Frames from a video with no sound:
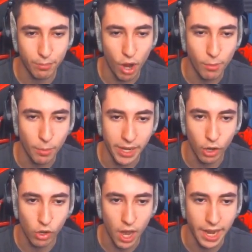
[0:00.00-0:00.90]
bra moment. And
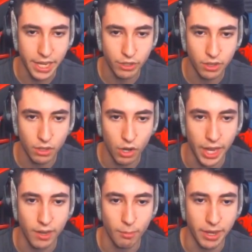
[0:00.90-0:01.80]
oh, God. I hear...
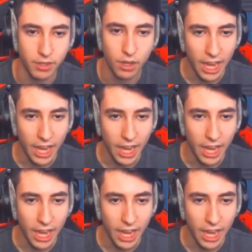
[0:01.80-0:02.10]
Okay, never mind.